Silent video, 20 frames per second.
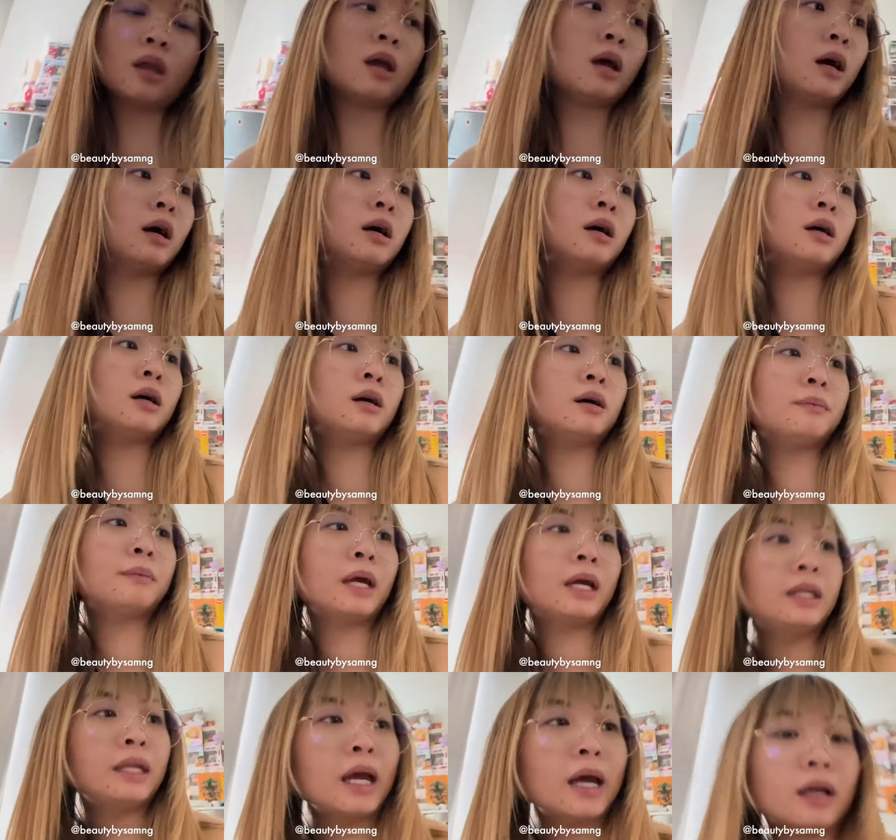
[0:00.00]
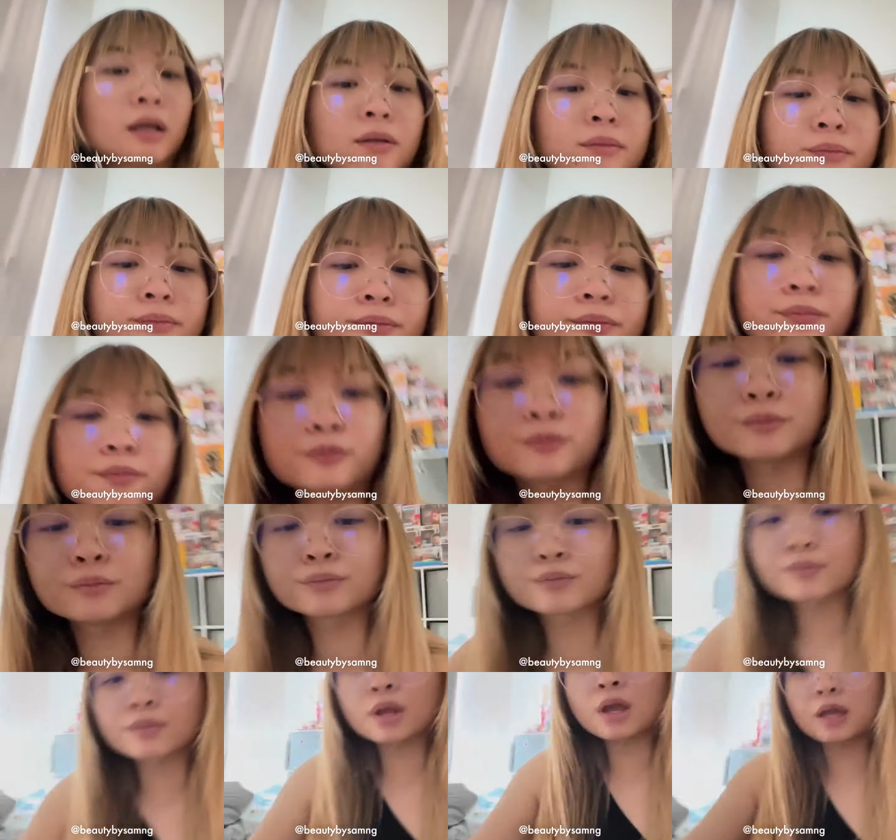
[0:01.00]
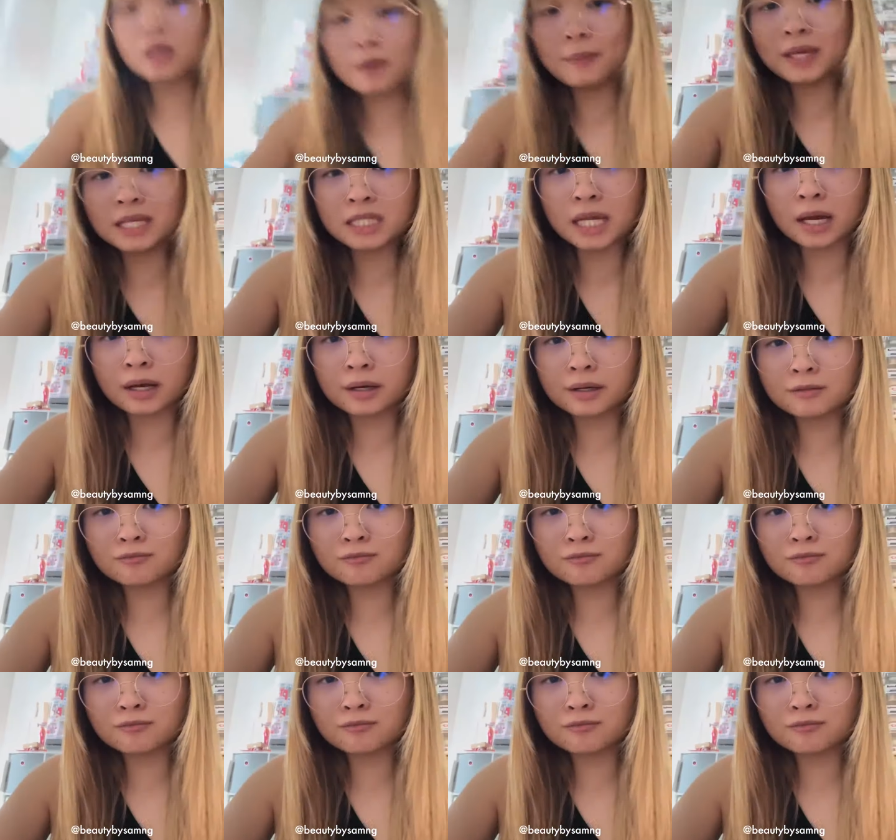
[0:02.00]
And yeah, give me a sec.